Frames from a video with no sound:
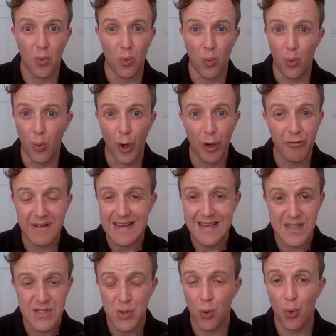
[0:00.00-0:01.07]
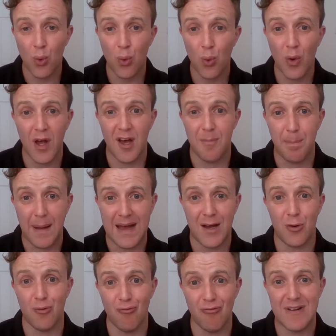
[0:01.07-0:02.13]
worried at all
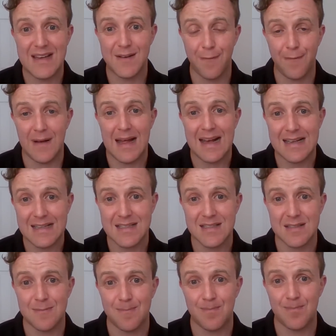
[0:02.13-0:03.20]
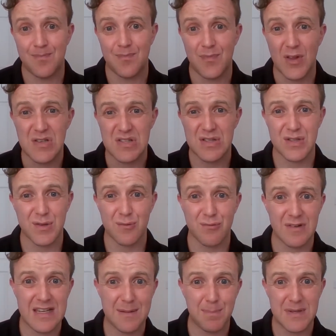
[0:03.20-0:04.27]
about red flags, those
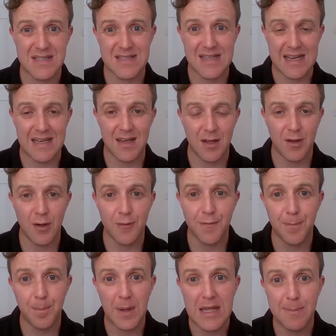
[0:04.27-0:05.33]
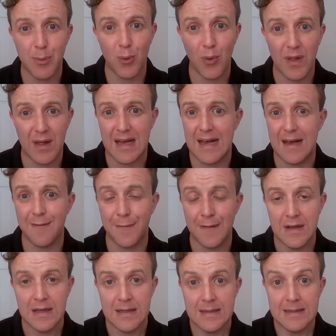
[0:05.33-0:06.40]
3% of people that have
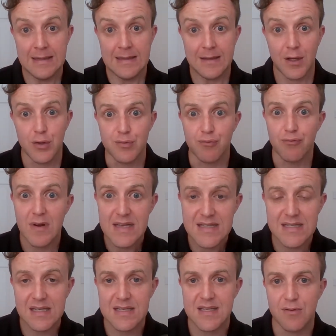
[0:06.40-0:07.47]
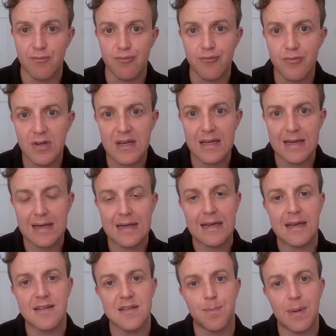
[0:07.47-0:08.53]
those risks that really
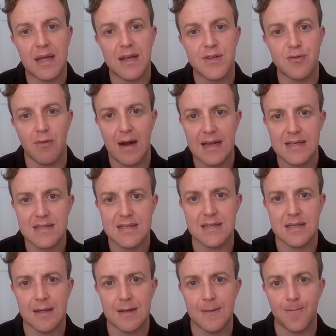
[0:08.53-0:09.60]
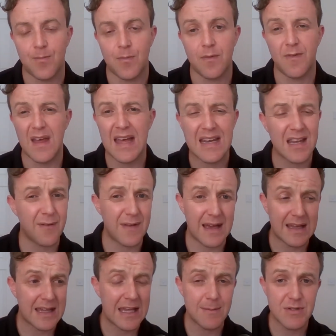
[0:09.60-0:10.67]
need to be addressed, if any of
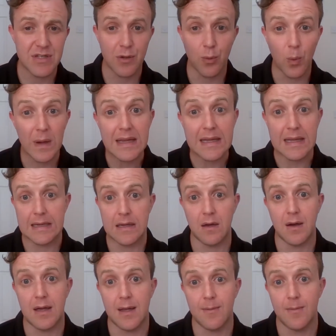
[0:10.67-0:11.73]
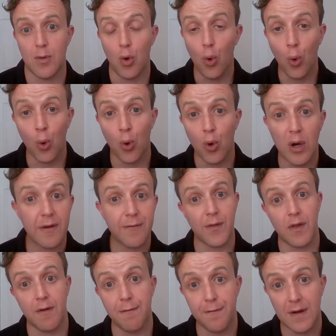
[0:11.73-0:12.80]
that keeps you awake at night, or if on
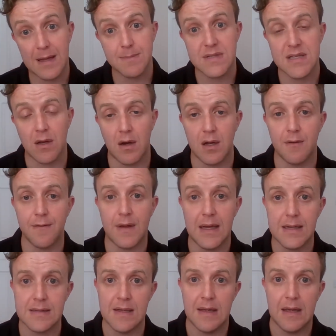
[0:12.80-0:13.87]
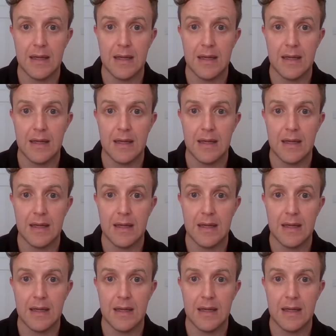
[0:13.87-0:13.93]
the flip side of it,